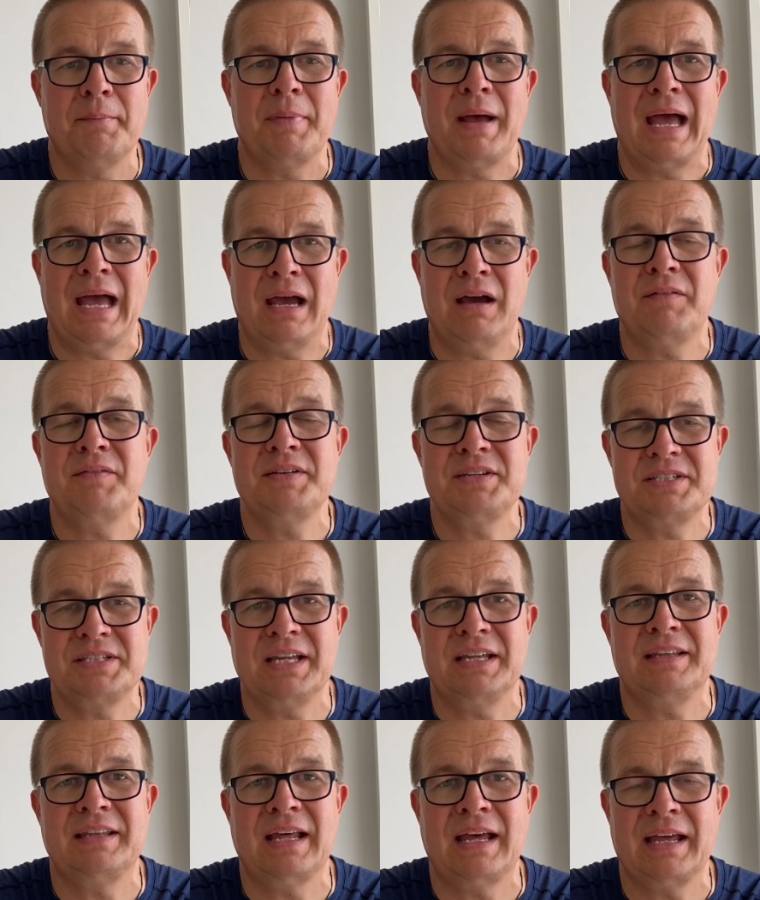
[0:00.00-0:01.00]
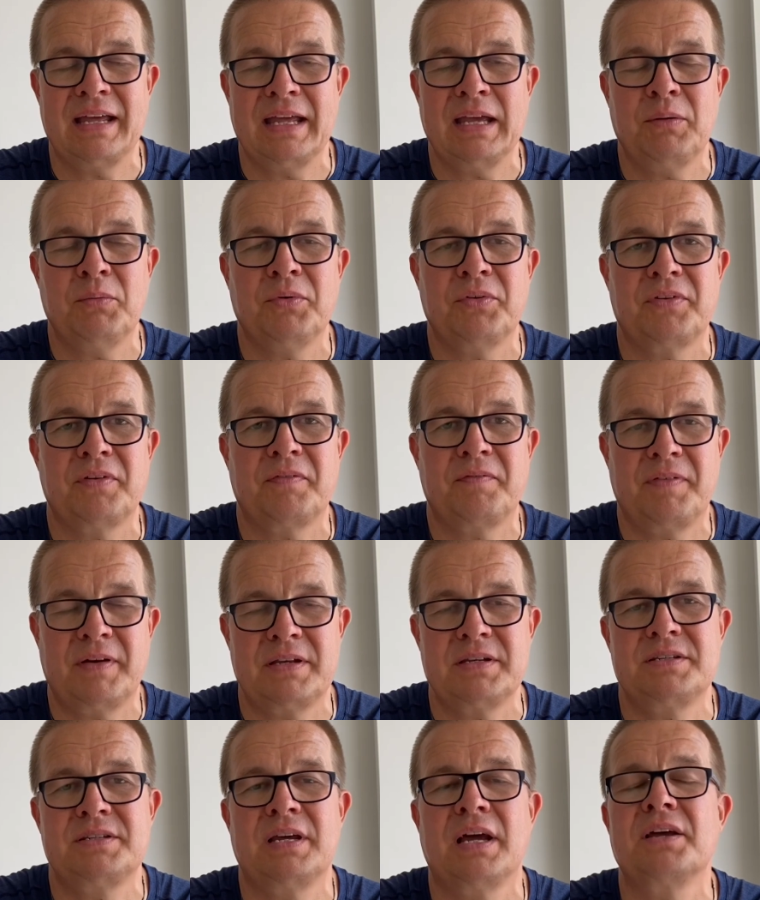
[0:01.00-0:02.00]
Having said that, it was a
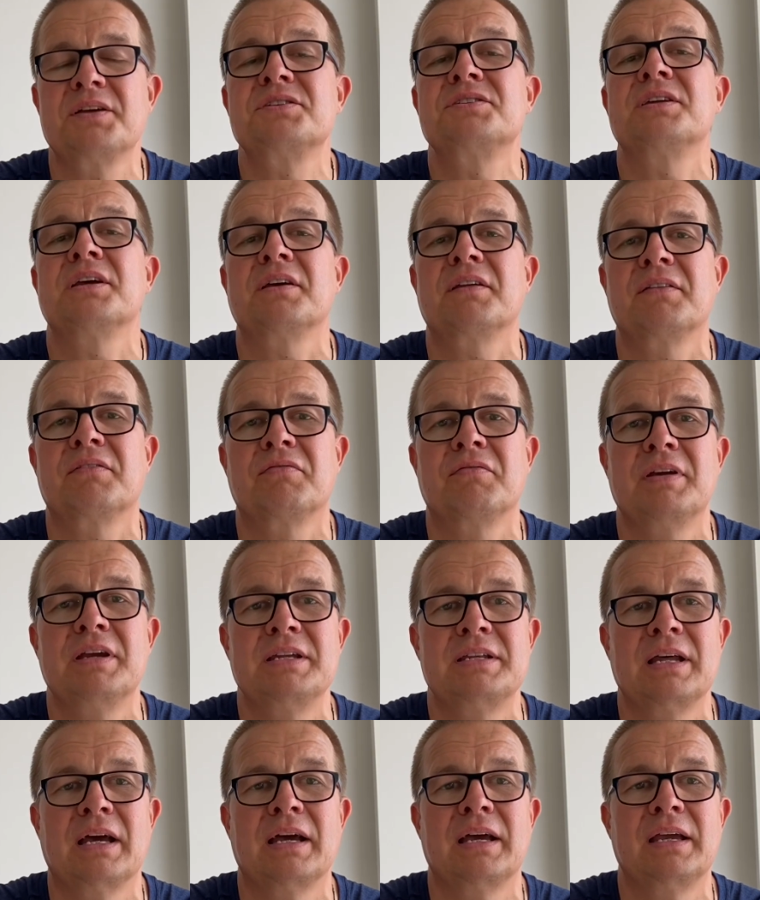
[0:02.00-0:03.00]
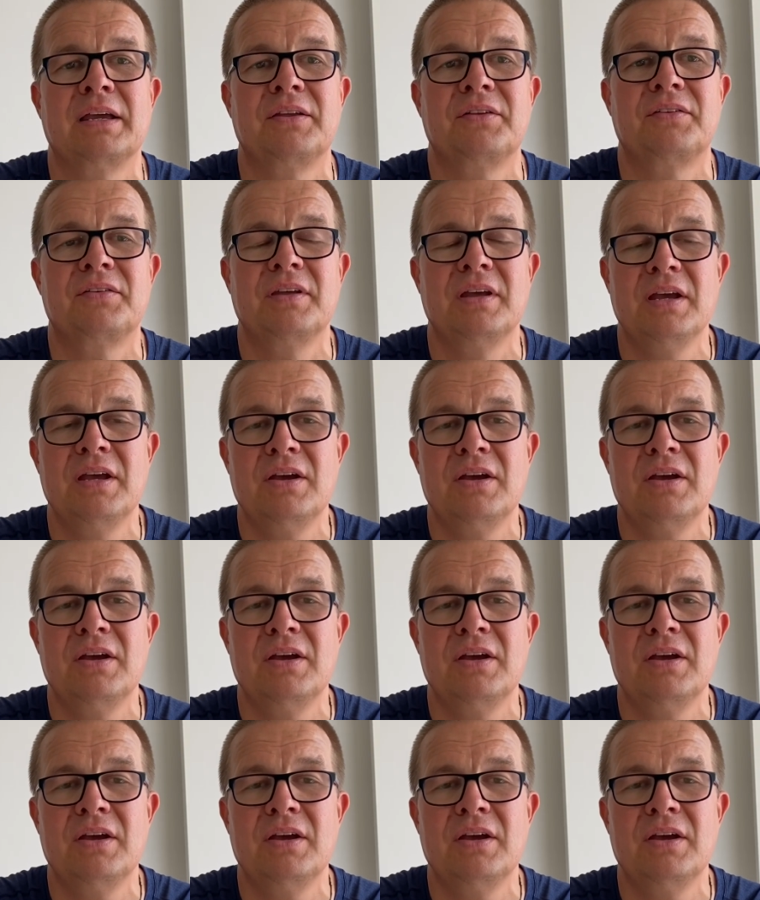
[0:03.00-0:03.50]
fantastic 3 days.